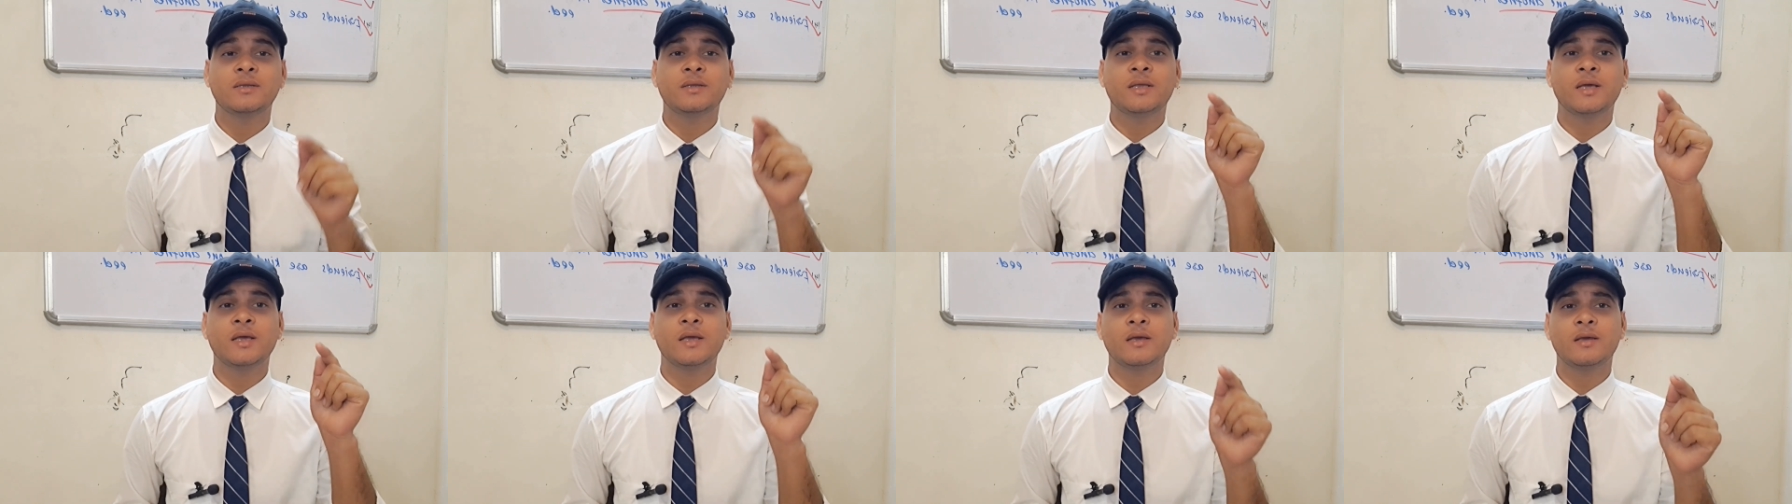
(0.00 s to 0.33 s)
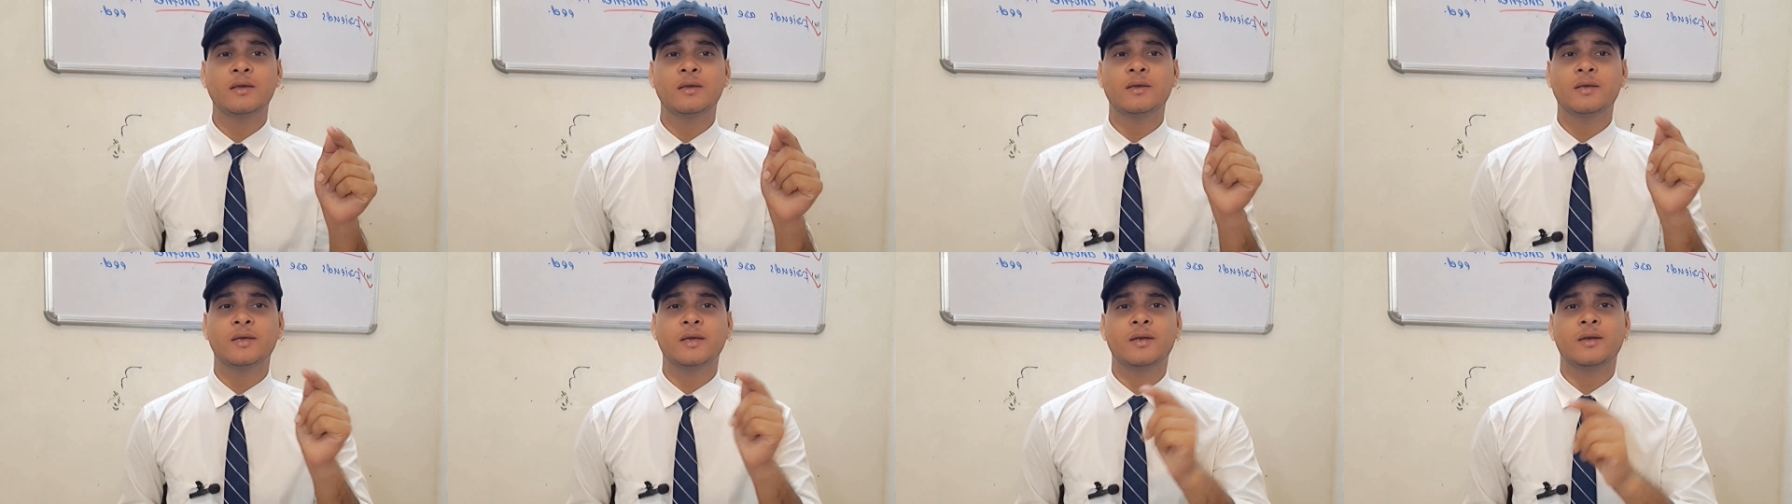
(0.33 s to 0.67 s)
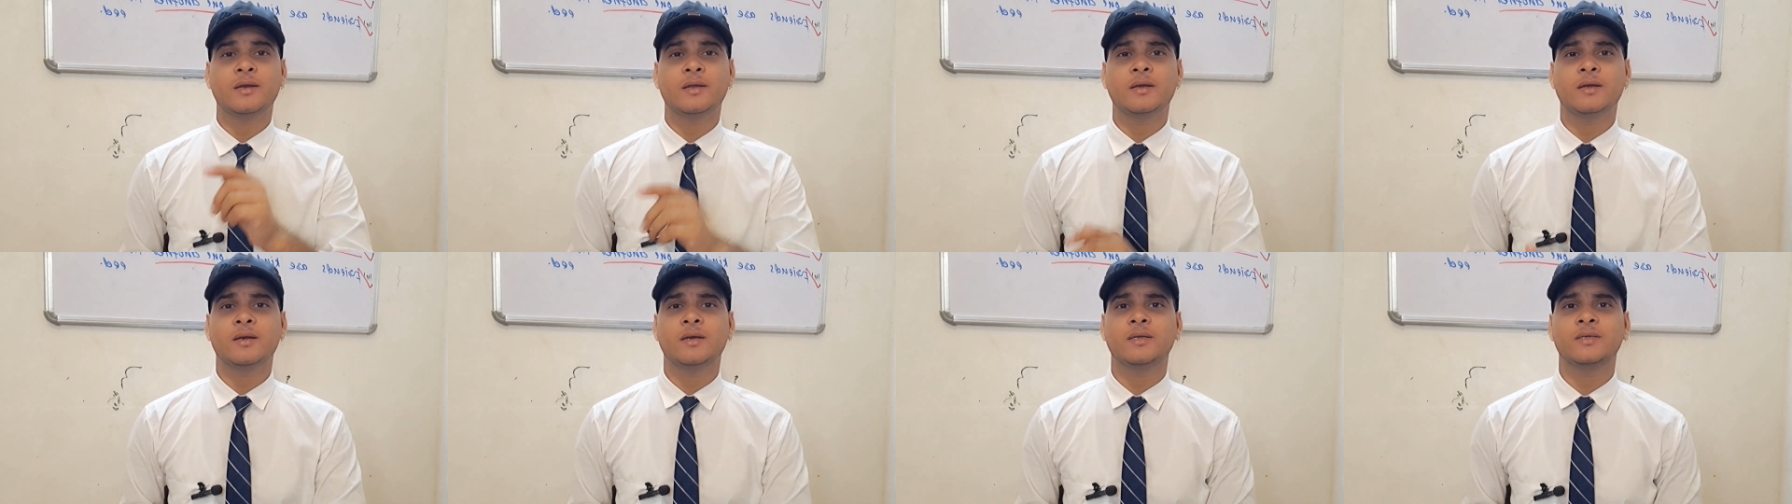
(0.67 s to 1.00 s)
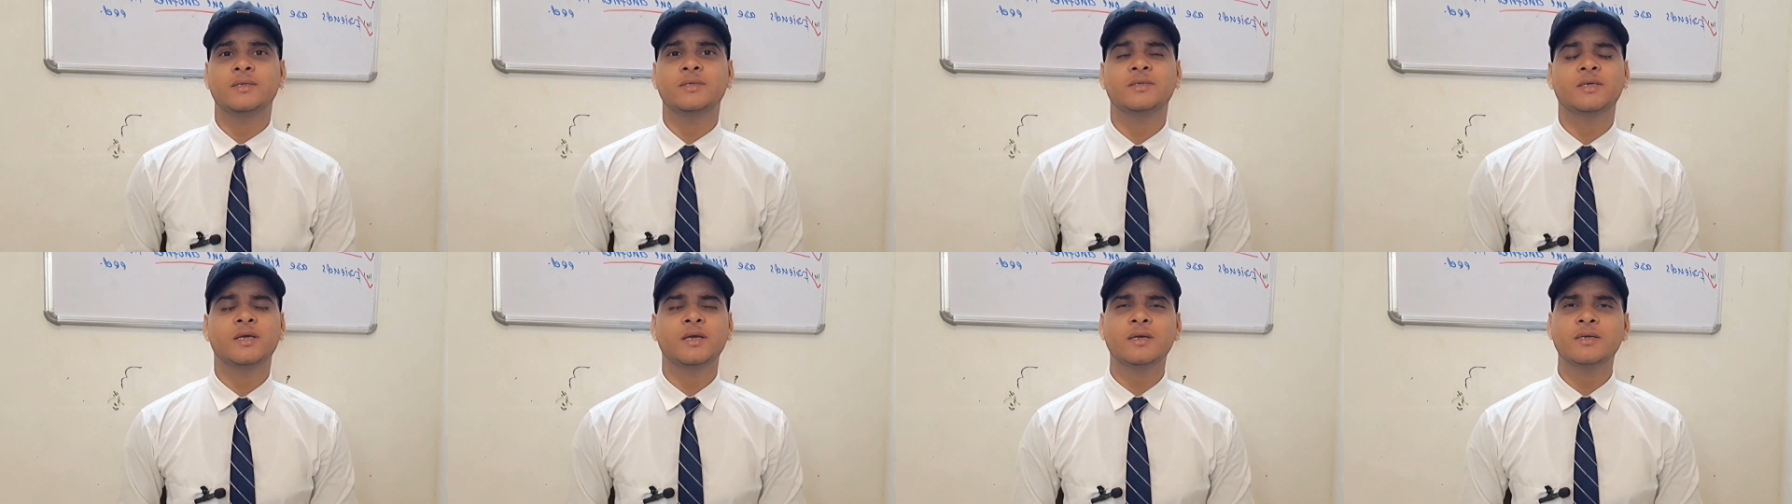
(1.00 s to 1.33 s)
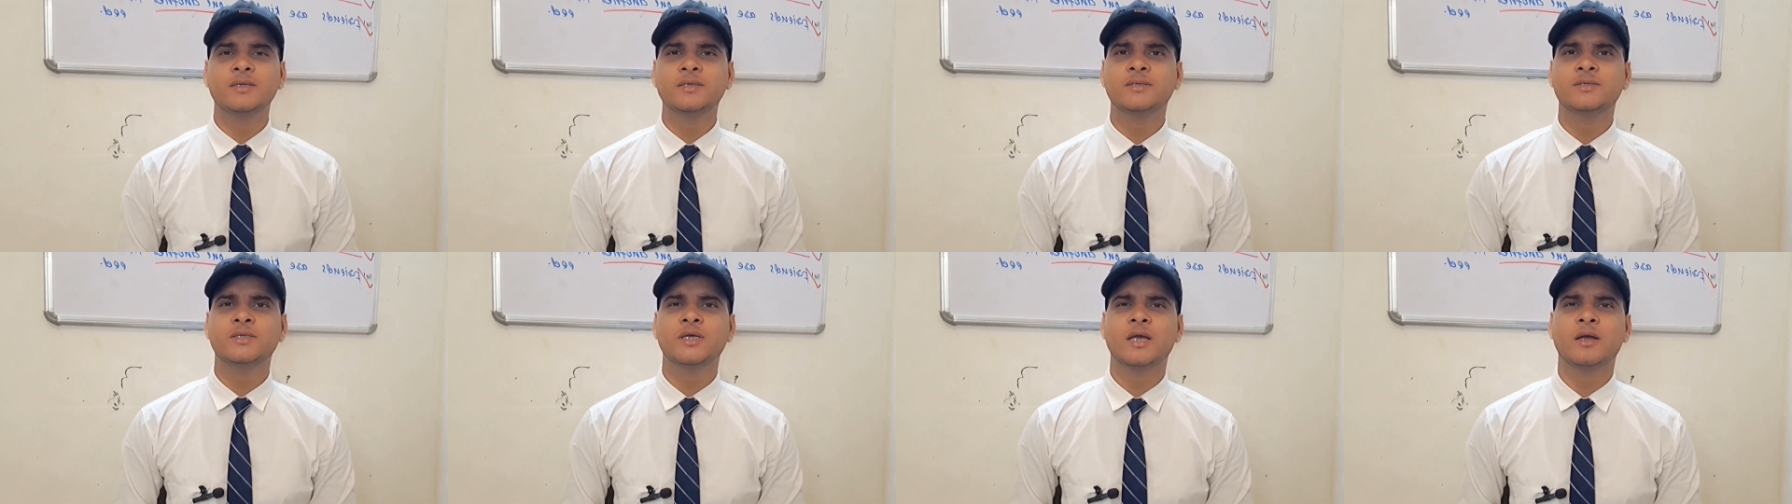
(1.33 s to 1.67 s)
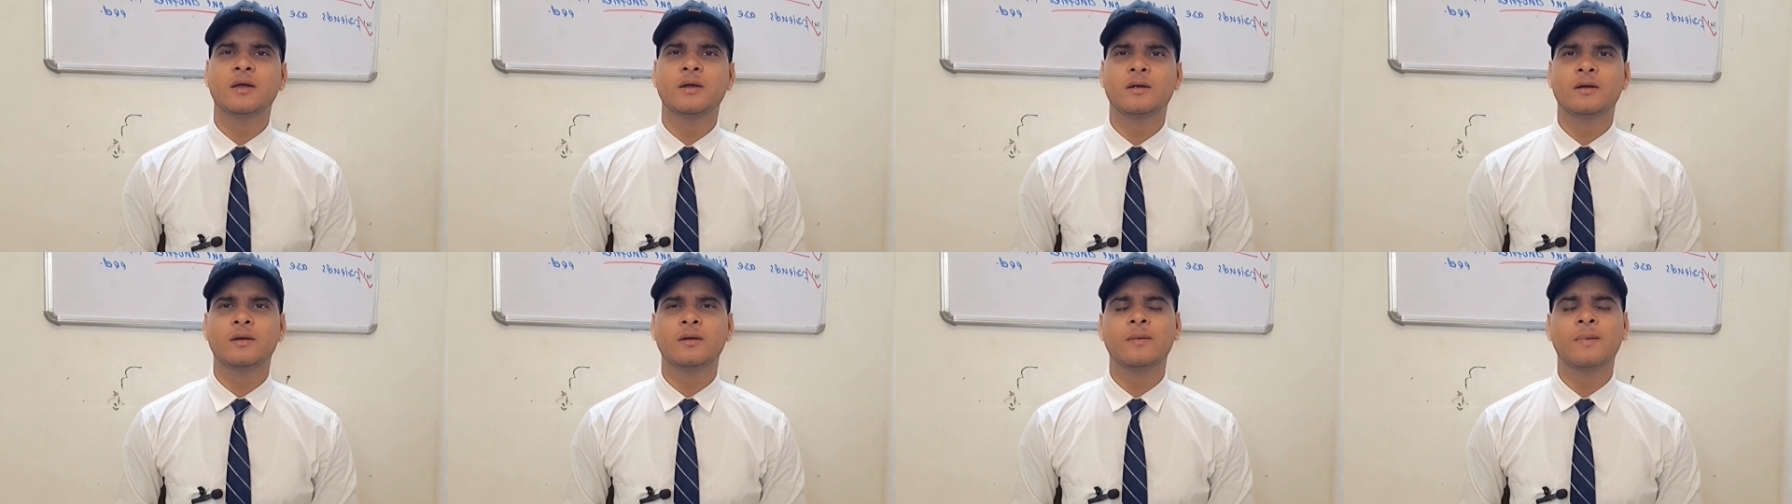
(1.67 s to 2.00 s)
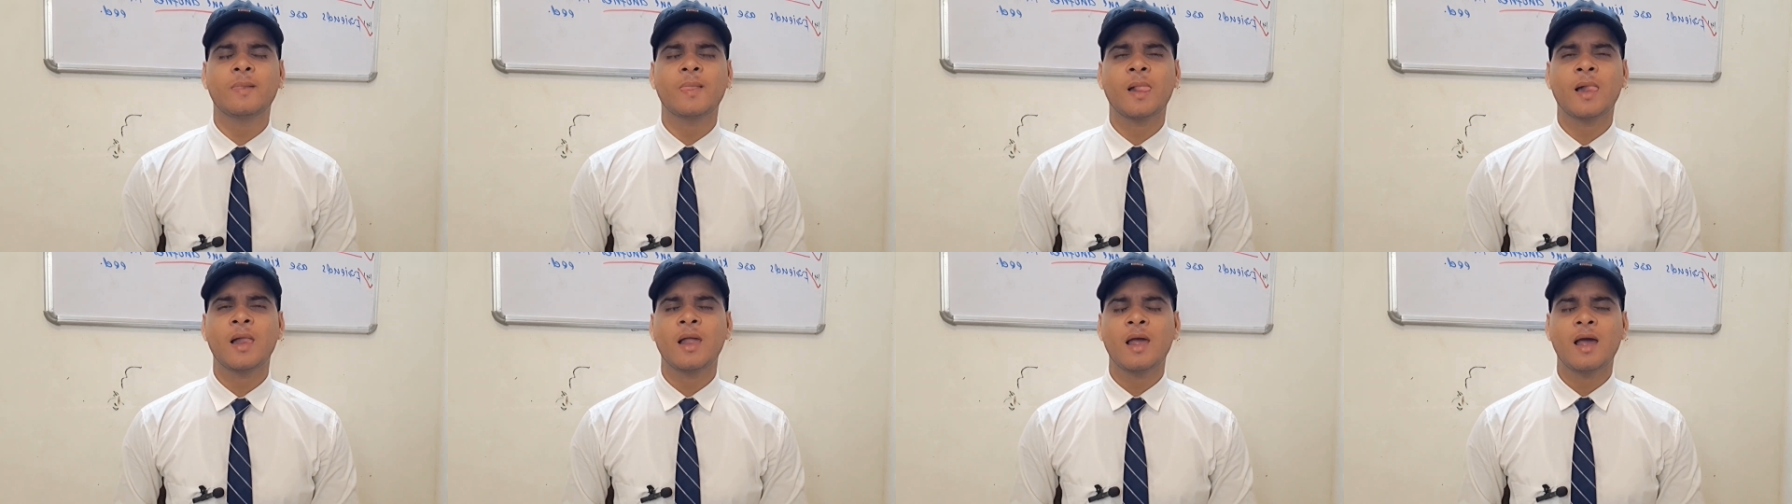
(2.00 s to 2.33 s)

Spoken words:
Think in English. Here,